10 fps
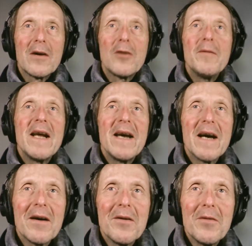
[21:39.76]
Come in,
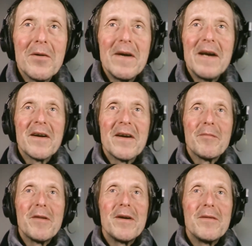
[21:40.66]
Jelle. We
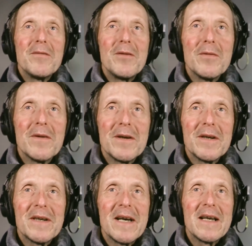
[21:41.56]
interrupted you. You were
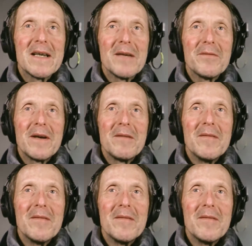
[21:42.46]
saying something.